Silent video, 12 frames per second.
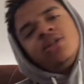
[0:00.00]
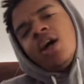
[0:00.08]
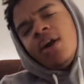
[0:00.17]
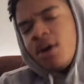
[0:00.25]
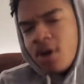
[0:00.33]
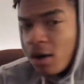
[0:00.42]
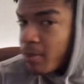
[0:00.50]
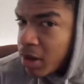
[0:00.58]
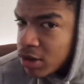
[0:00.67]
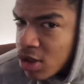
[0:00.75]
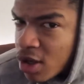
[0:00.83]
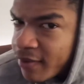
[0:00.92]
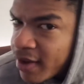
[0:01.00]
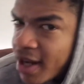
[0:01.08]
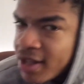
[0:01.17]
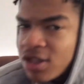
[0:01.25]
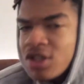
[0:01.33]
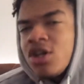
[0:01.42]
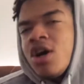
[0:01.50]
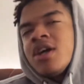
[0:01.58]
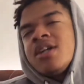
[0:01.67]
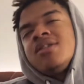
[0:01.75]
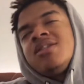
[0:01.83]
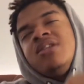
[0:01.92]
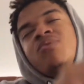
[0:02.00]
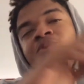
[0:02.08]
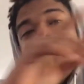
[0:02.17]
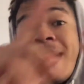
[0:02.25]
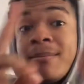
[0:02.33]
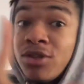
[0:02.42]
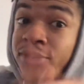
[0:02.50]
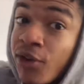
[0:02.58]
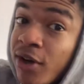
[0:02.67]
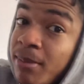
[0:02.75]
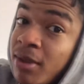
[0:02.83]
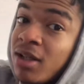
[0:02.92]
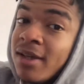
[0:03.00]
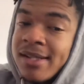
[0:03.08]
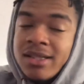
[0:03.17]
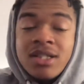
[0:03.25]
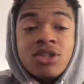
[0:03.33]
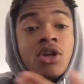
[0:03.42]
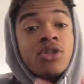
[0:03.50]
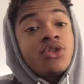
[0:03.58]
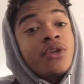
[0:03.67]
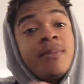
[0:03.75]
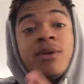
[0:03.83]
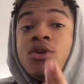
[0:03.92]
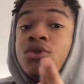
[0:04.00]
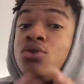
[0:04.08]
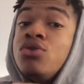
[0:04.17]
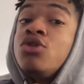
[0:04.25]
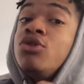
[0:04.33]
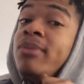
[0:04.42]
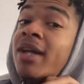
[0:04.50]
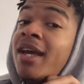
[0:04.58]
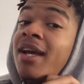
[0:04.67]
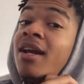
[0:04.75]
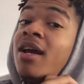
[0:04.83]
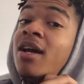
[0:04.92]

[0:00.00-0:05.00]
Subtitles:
Turn on your post notifications so y'all can see when I'm streaming, because I start streaming on YouTube again.